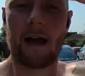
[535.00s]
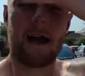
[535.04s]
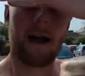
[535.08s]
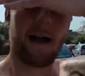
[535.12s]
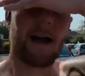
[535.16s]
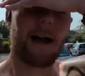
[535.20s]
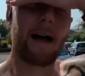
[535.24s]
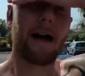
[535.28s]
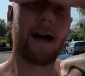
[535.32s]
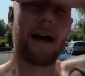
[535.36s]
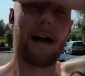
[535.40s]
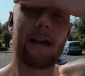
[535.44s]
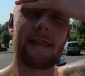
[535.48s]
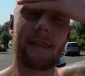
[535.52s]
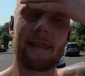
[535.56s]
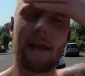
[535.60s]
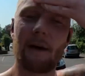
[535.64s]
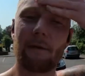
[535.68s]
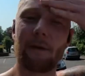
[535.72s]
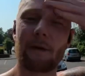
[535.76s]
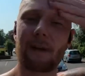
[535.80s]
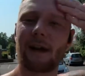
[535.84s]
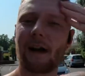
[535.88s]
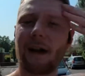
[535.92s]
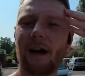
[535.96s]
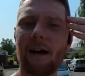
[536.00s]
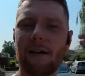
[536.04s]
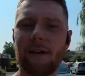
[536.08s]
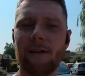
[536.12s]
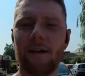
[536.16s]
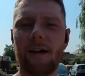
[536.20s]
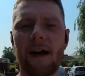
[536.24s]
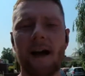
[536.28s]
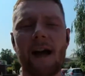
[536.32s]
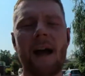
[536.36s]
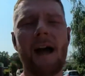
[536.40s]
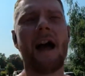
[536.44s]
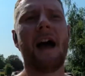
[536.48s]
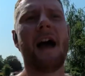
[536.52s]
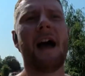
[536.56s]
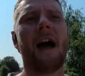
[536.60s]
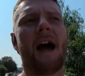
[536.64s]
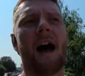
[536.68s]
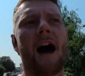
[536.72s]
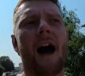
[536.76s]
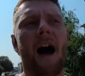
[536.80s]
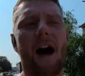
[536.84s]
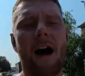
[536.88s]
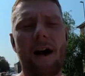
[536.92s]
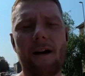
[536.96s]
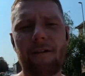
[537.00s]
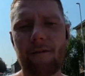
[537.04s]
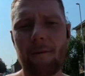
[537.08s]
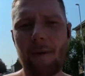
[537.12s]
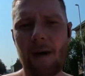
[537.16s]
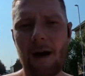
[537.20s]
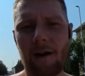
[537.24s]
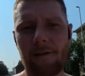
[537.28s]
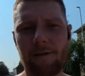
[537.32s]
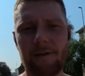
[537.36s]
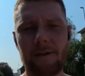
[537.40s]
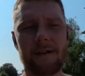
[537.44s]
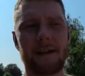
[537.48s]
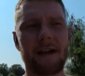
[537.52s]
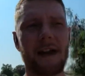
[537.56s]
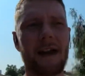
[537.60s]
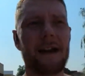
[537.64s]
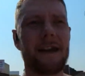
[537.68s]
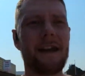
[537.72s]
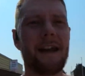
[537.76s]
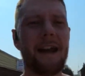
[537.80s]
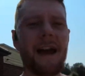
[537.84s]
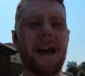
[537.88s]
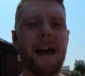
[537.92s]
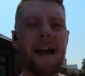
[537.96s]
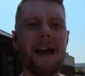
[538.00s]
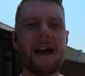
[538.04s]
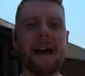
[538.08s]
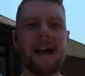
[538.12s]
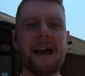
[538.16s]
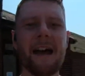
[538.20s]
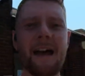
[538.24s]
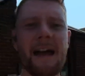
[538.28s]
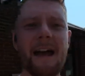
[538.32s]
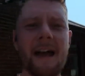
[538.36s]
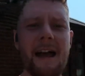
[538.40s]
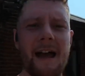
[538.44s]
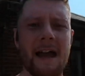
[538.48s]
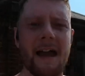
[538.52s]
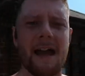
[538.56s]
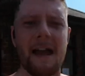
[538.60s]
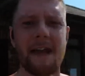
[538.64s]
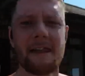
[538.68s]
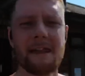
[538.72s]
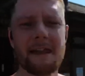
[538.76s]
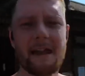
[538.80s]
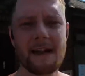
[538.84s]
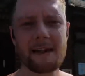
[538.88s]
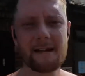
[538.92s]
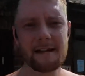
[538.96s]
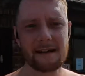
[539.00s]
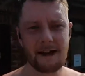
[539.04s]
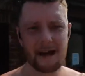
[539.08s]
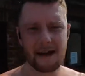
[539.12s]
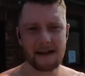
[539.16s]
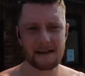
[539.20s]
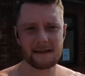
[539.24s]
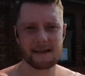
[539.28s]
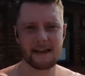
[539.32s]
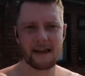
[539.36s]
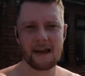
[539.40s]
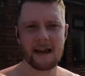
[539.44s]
And there we go, half a marathon done in the Adidas